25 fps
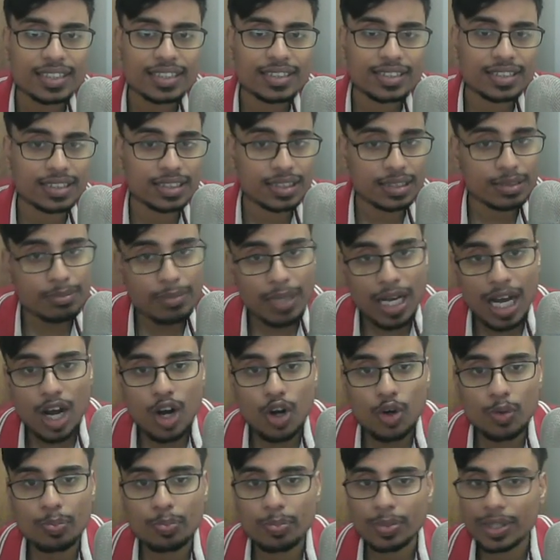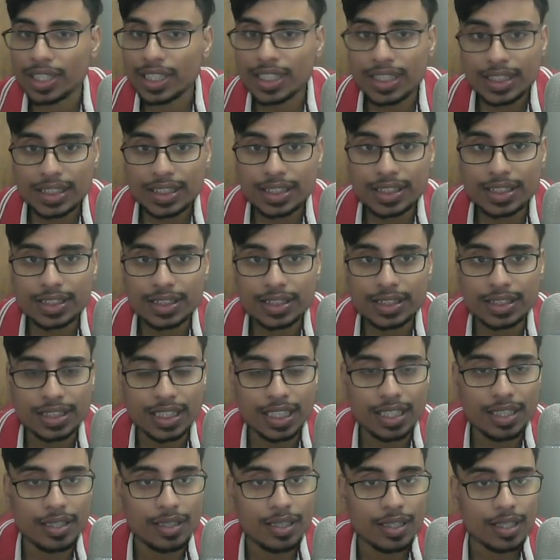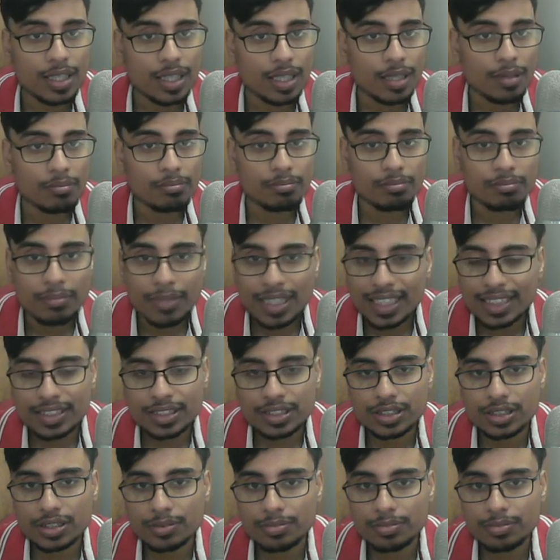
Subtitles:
somehow blunders and makes